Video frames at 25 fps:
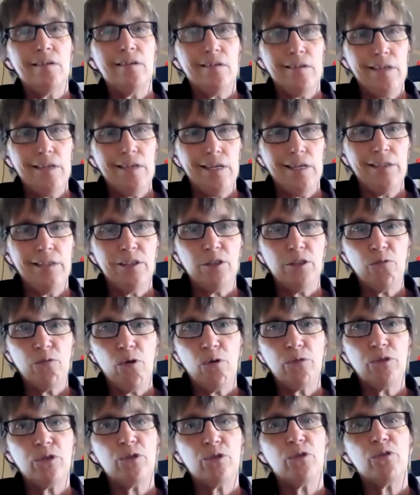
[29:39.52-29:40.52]
in the
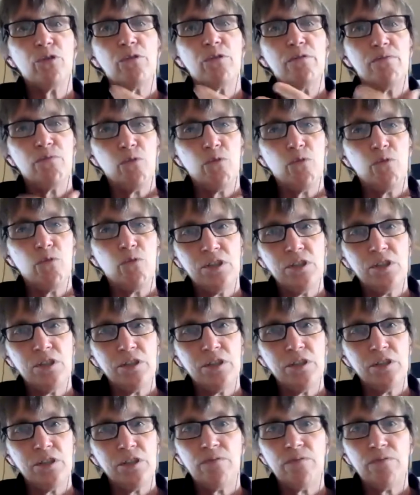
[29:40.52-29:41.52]
grocer versus the
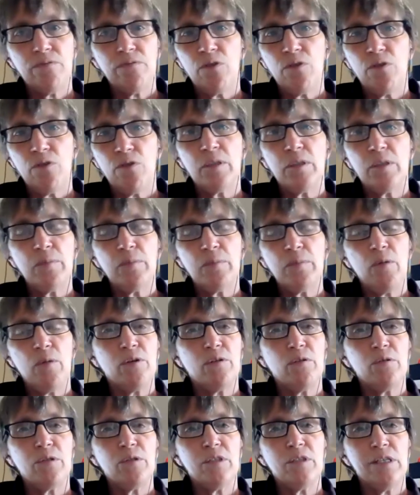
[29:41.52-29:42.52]
farmers market or
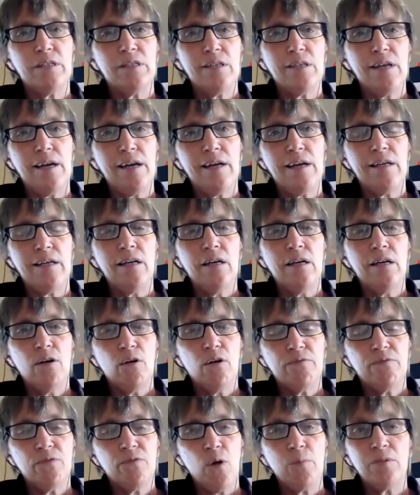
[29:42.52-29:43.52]
CSA or
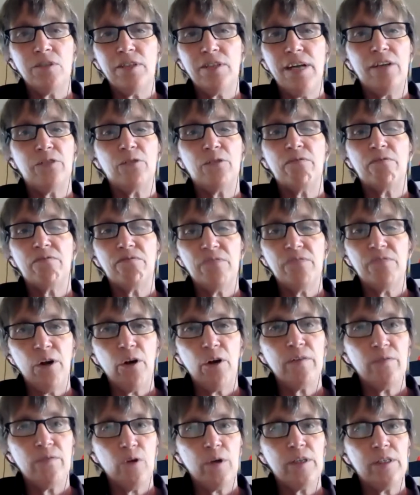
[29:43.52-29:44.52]
farm stand are very,
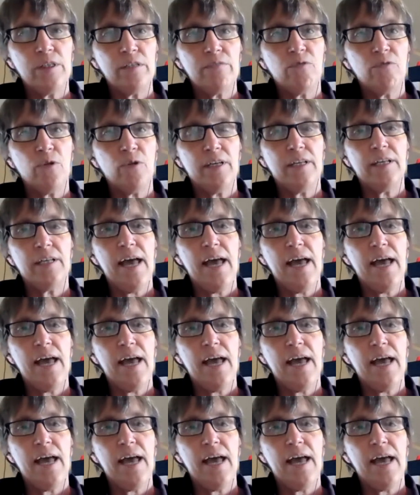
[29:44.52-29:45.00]
very different.